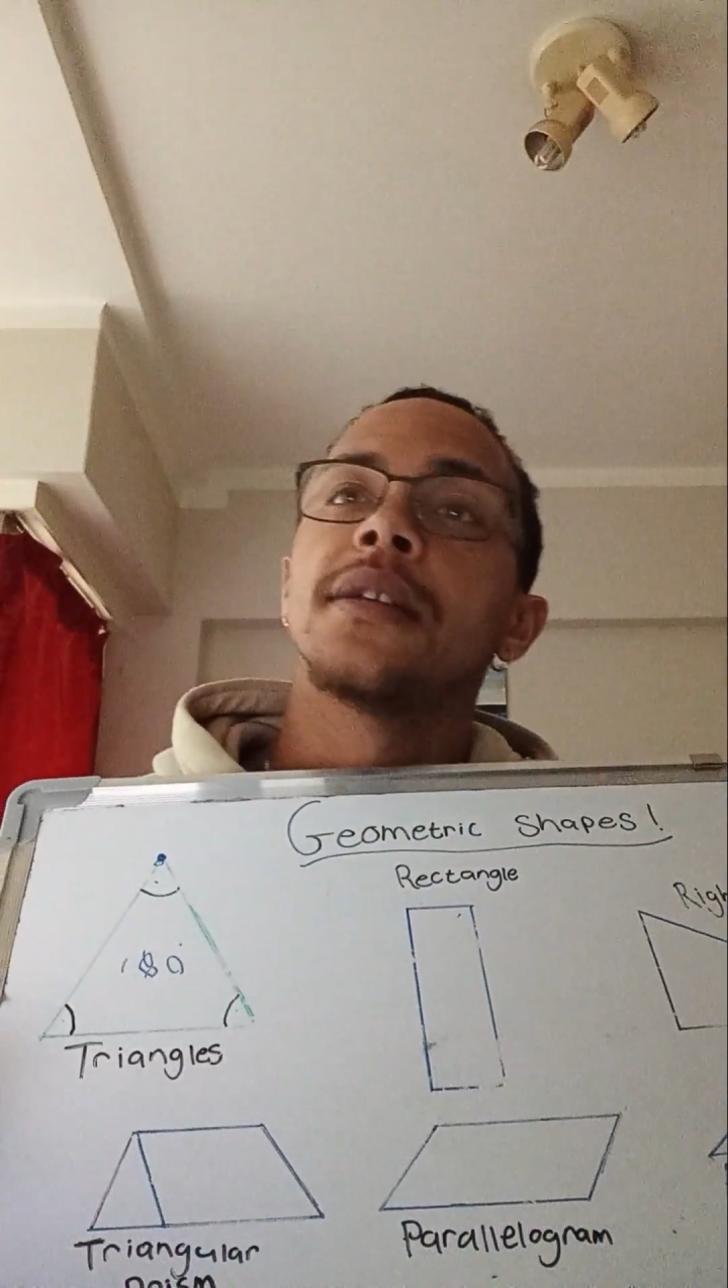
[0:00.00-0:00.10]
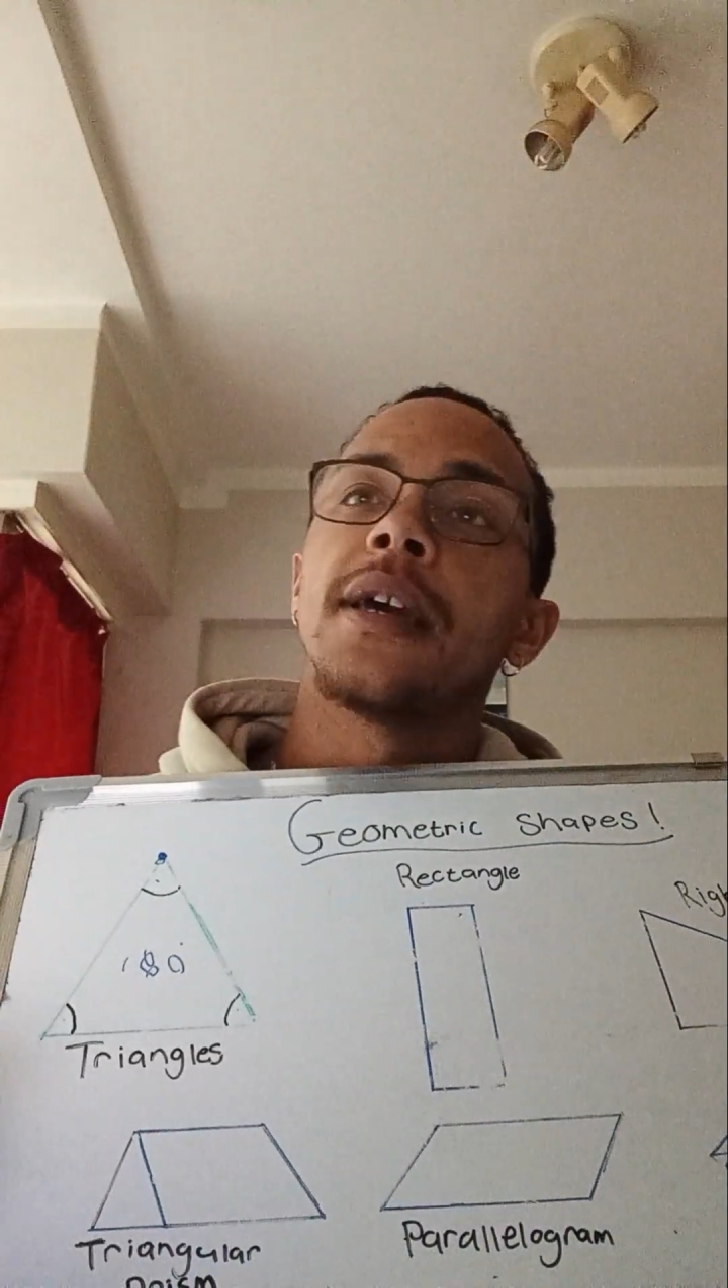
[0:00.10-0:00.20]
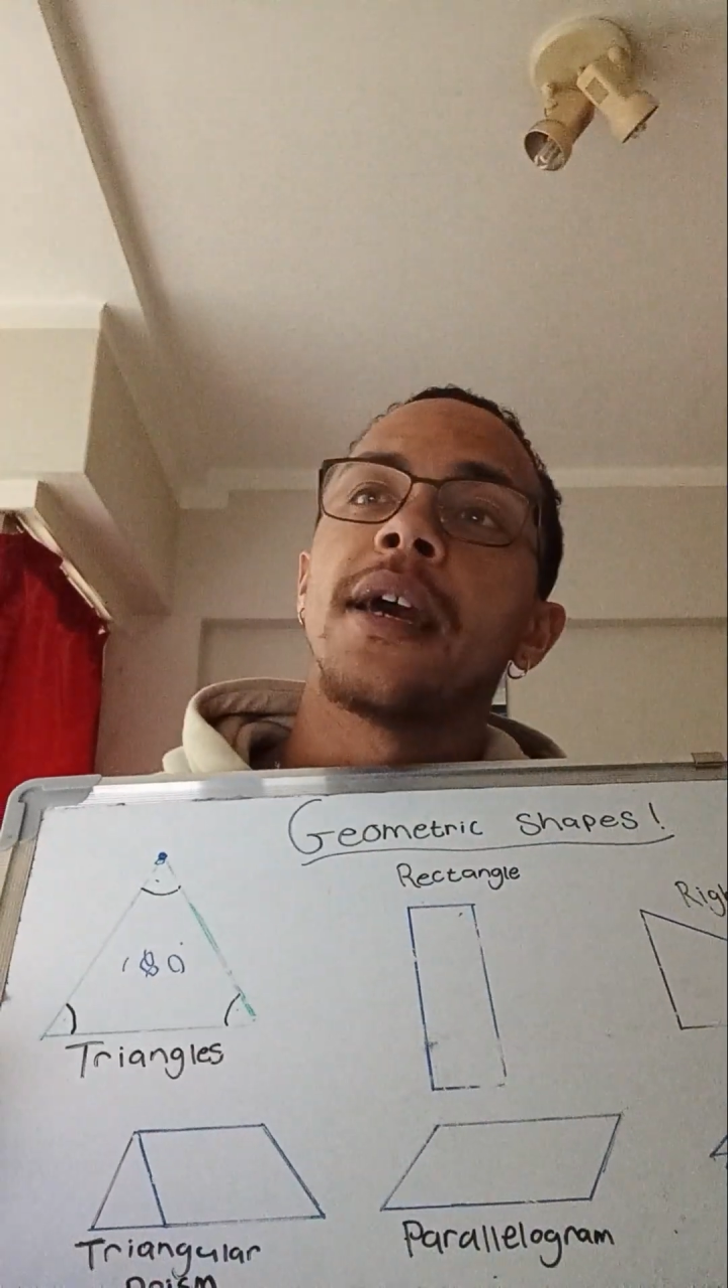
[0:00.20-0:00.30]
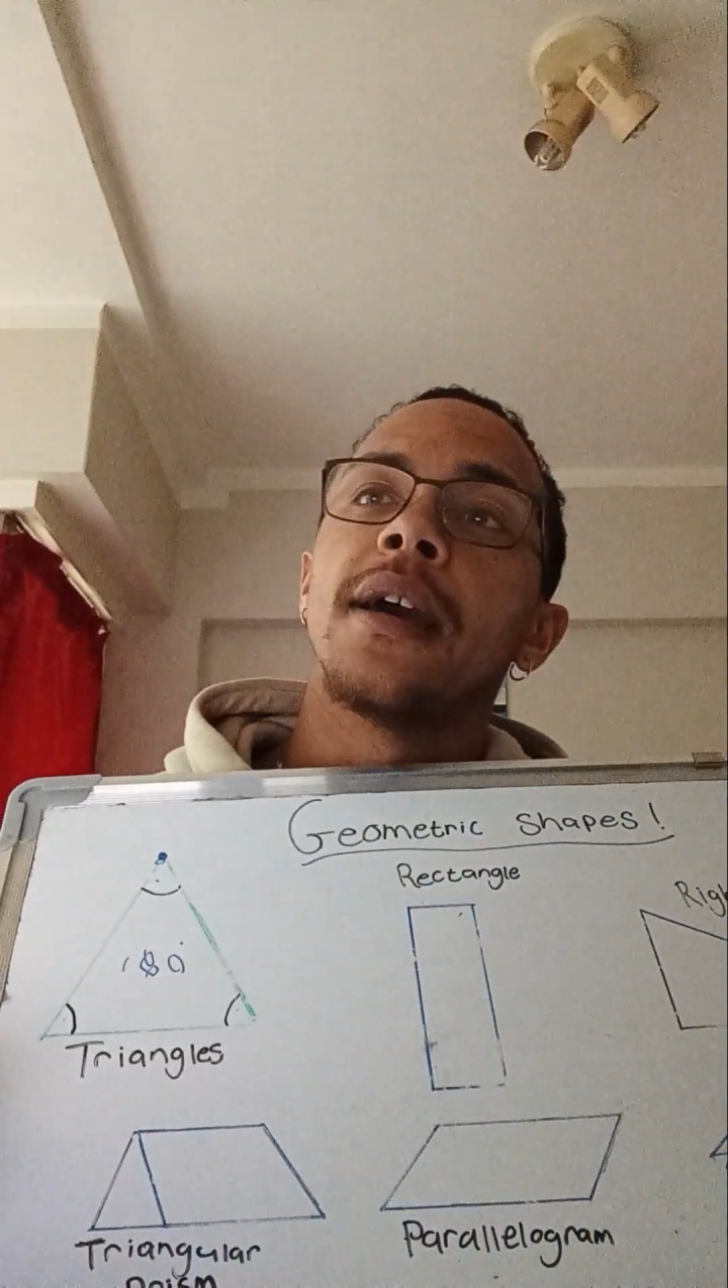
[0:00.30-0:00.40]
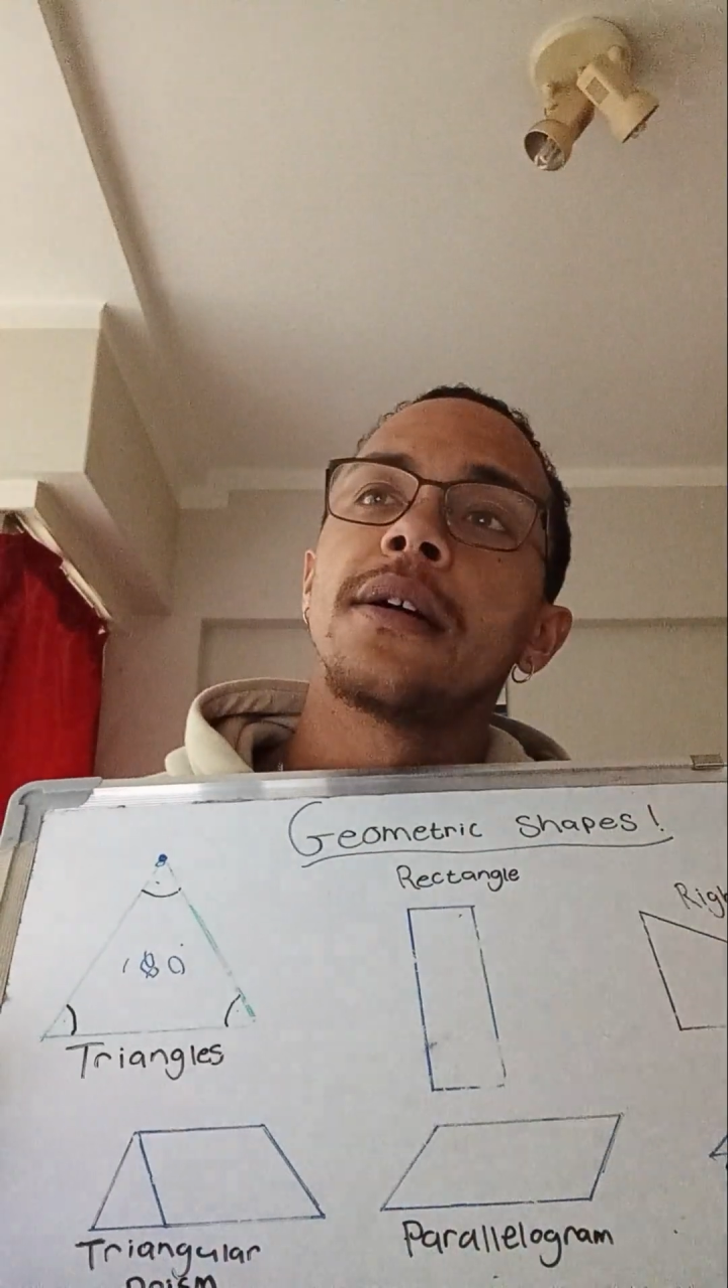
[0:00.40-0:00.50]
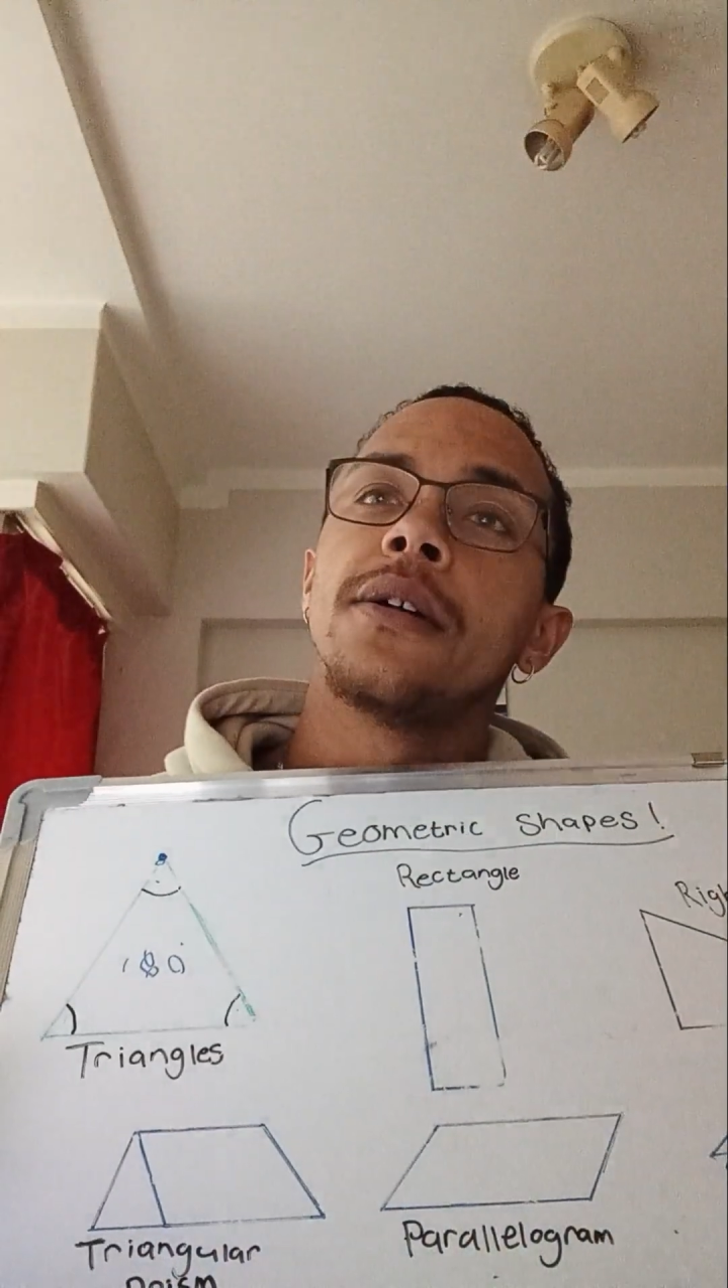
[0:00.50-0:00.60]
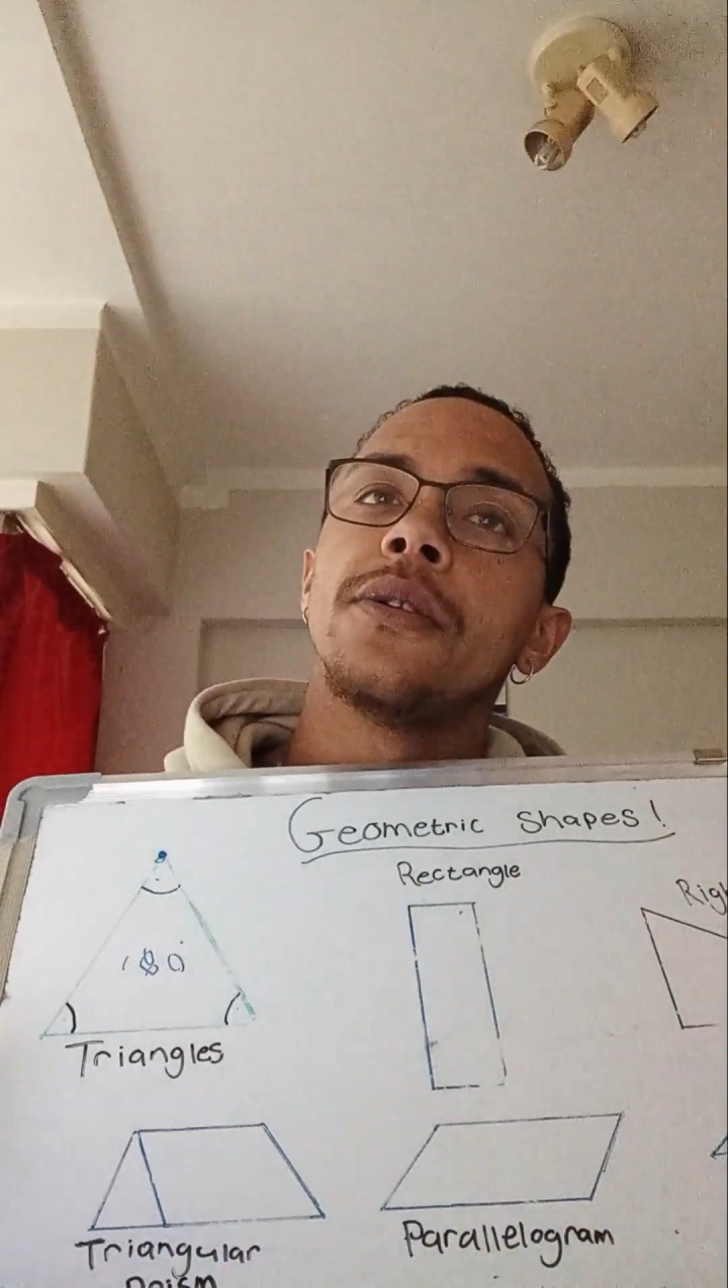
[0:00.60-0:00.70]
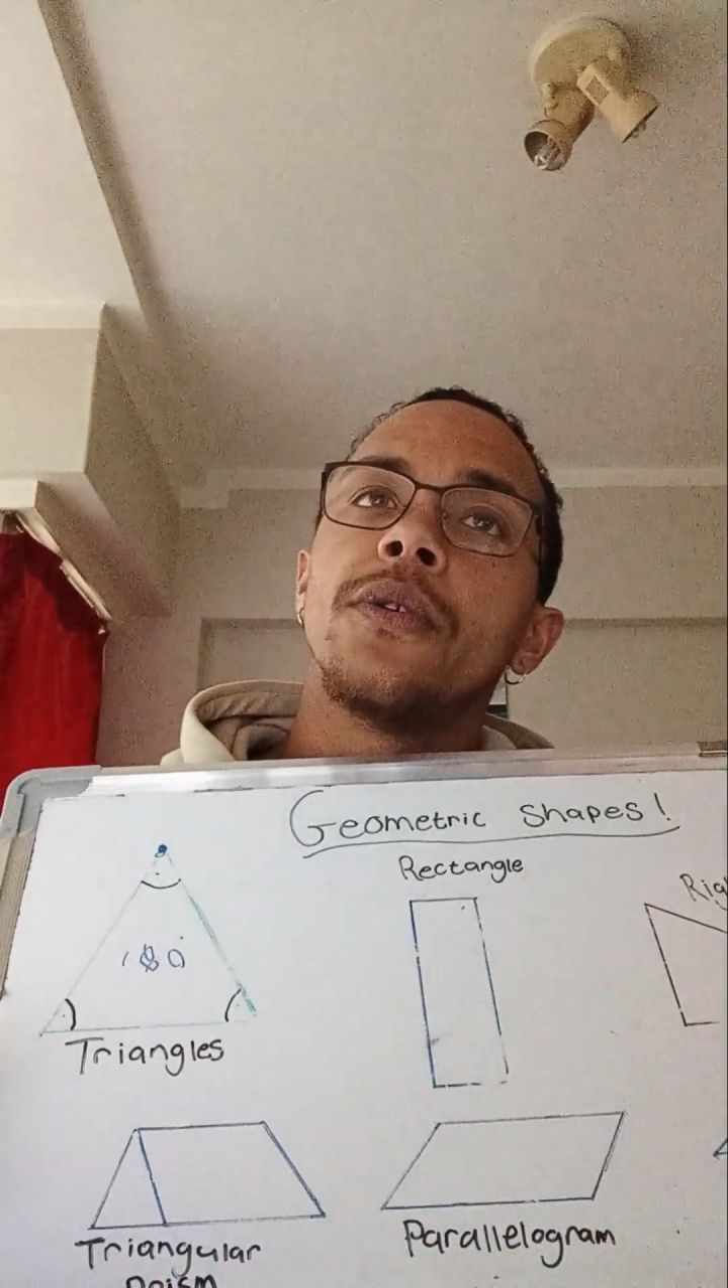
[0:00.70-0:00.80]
angle